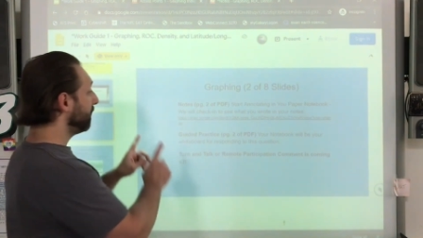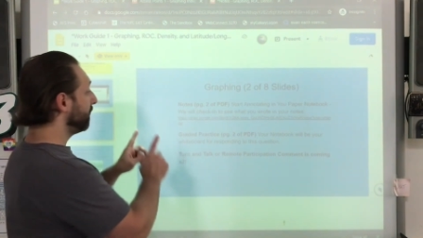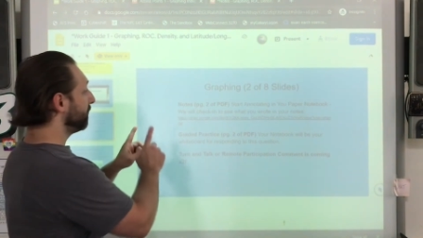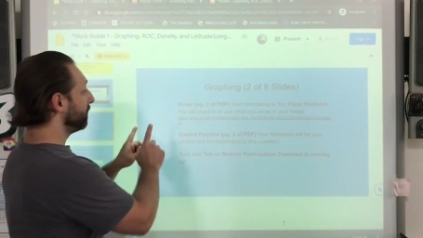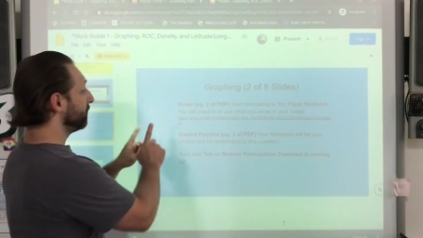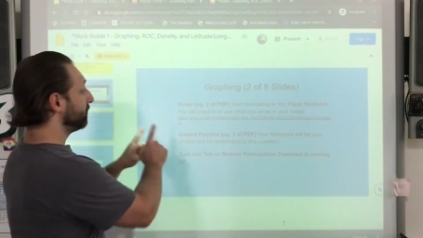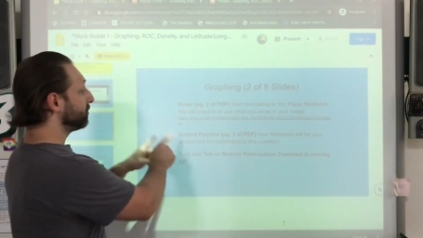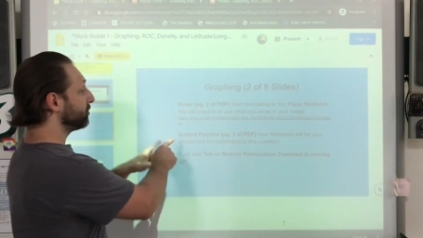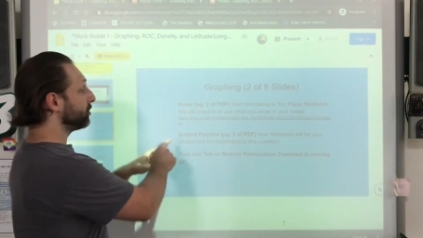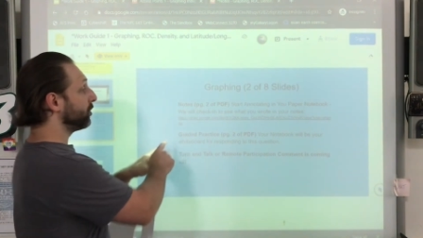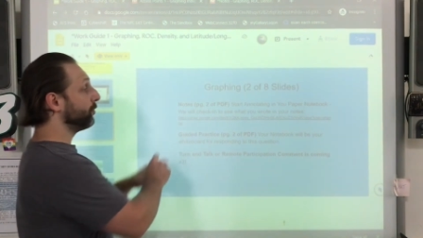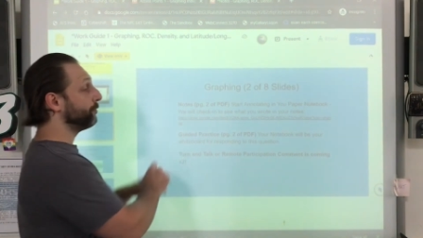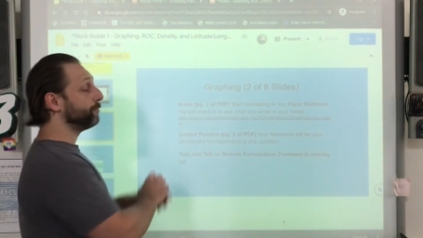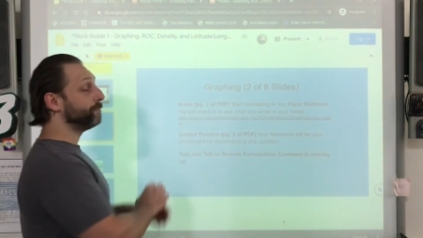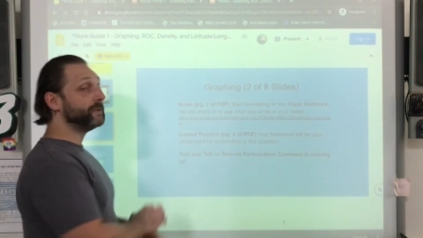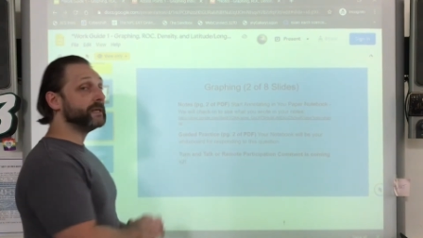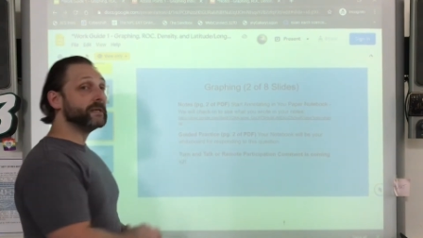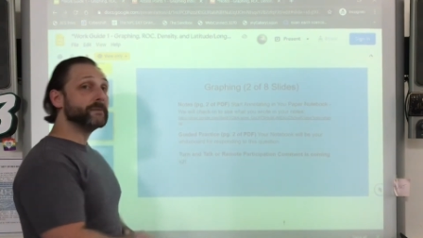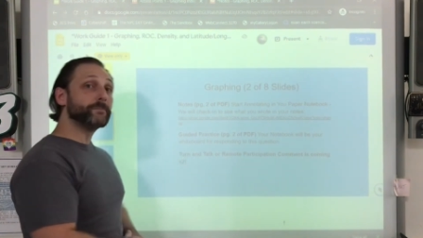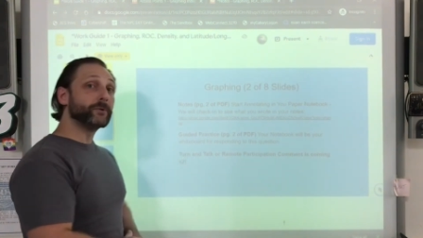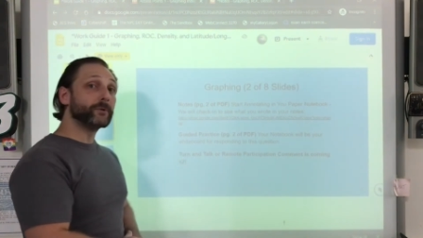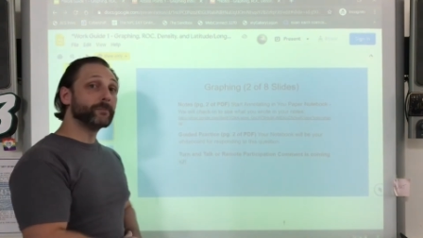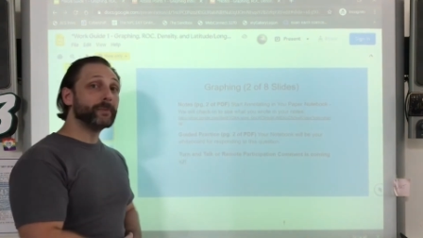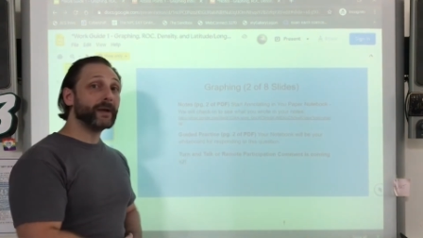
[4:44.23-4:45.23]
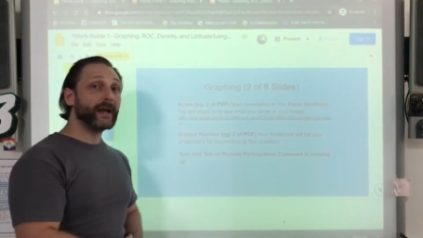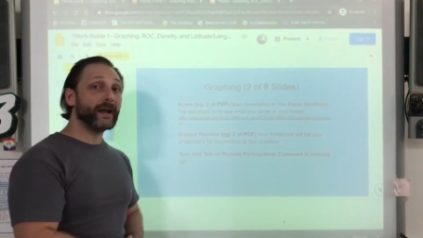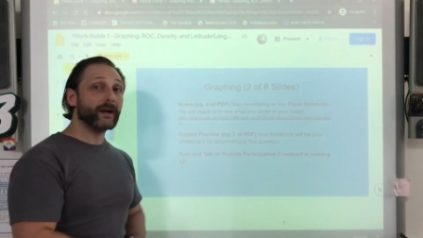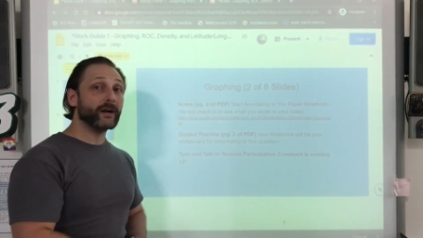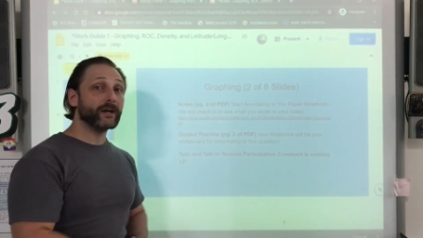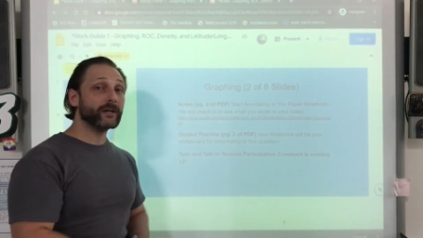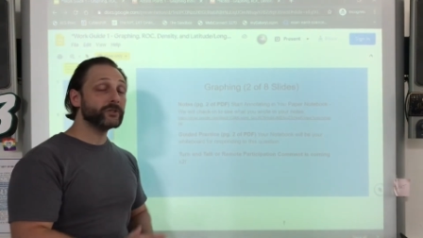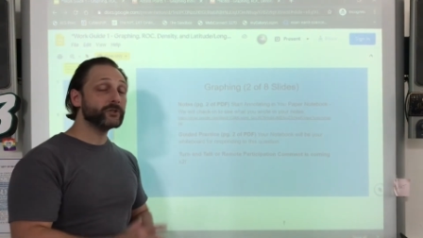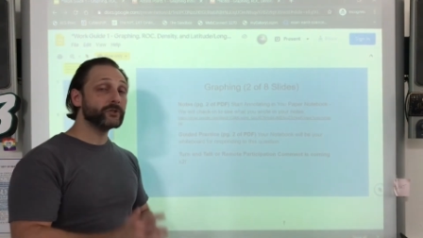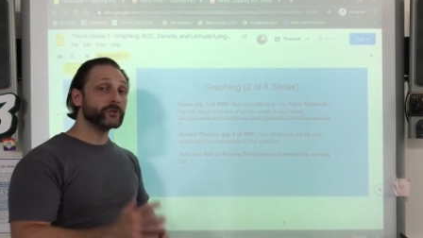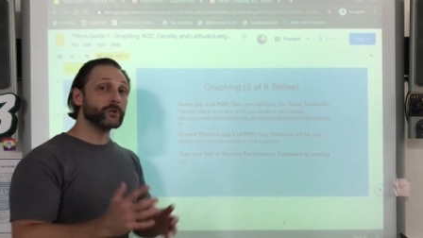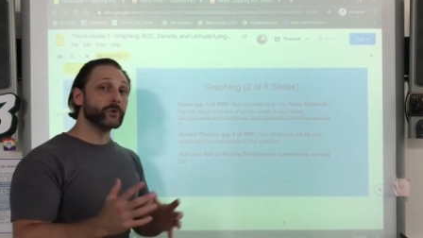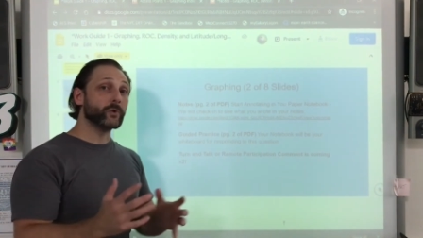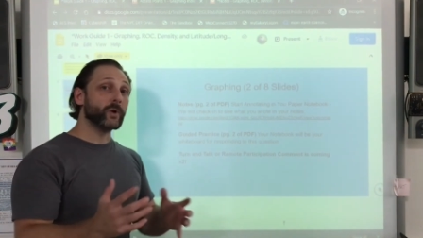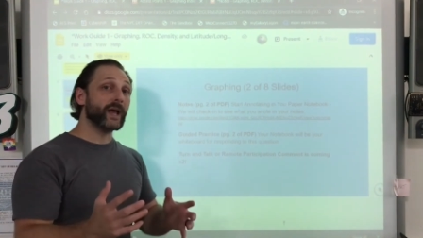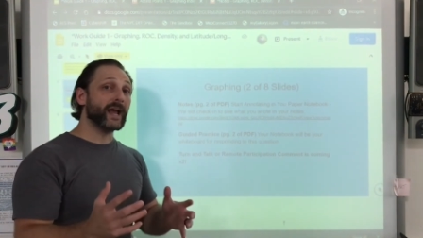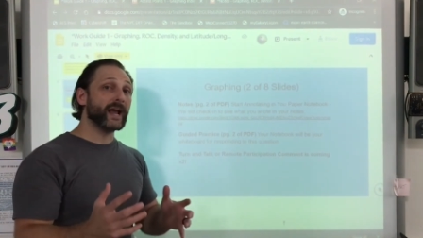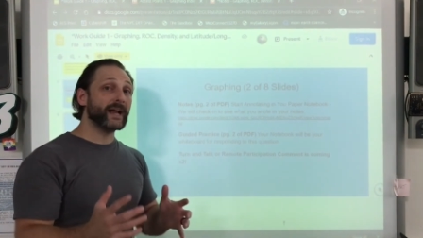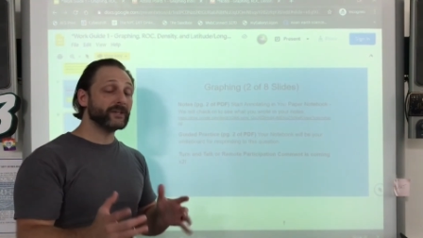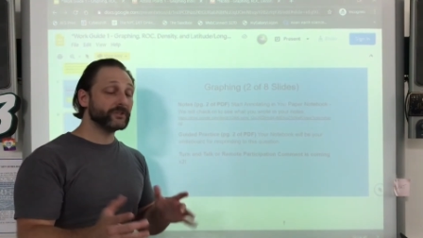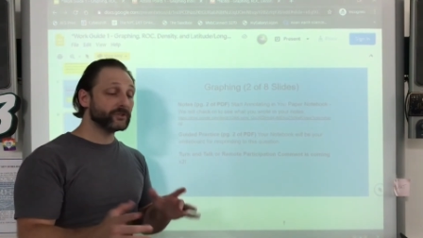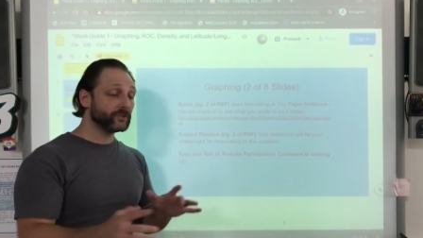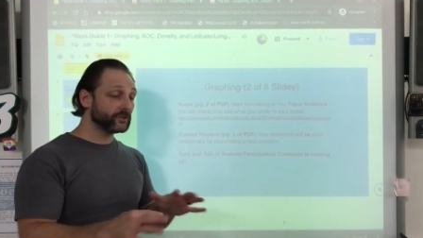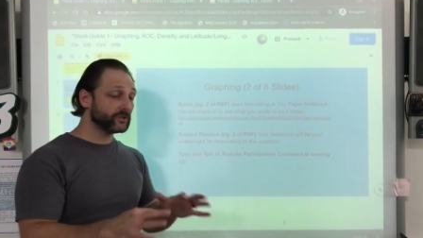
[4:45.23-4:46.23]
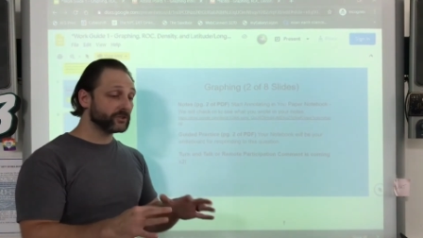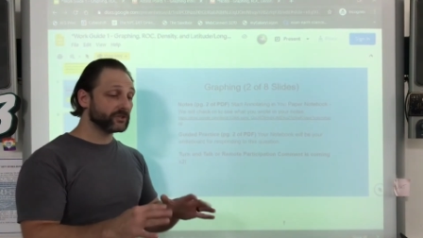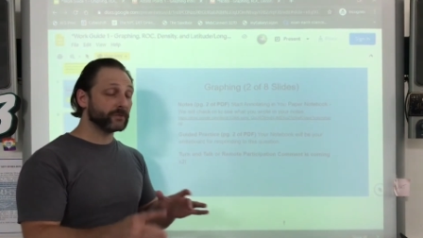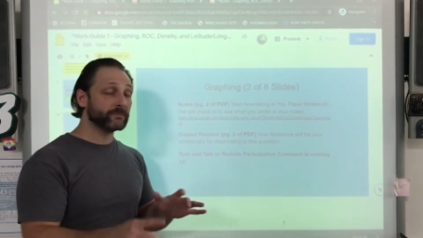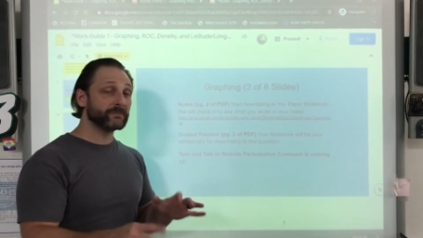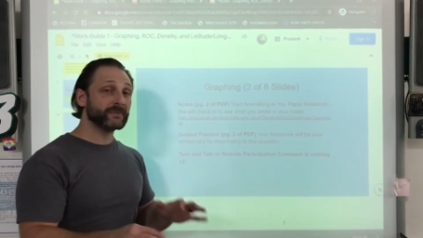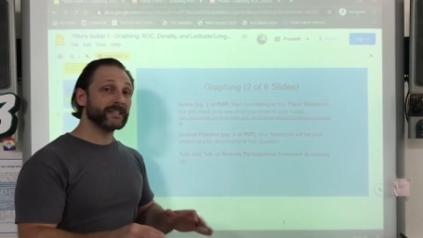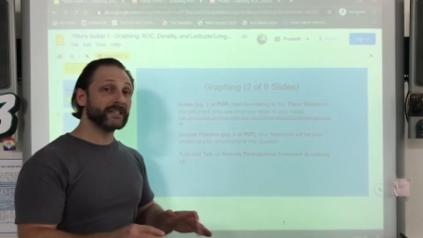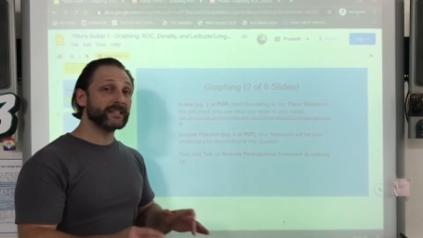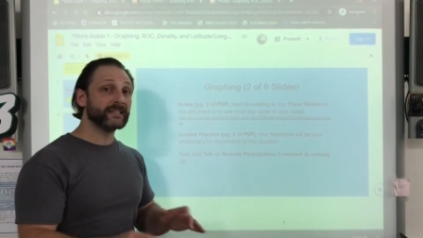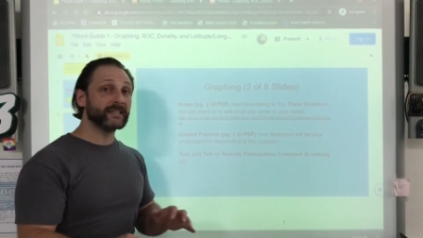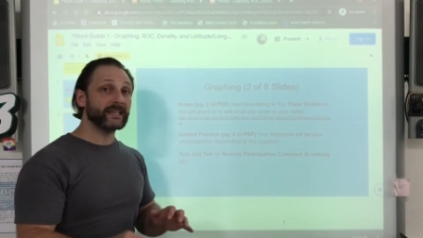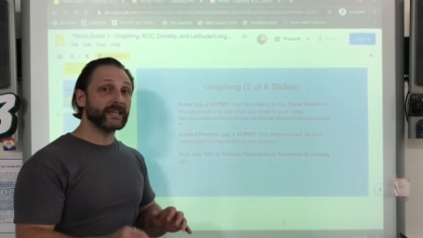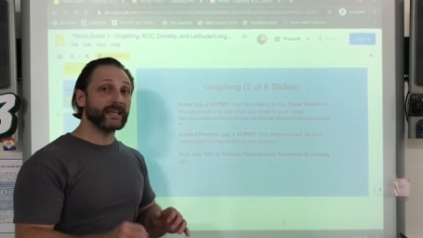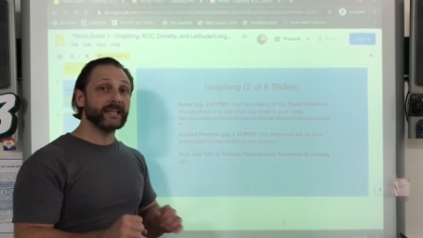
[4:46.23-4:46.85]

So be prepared to enter something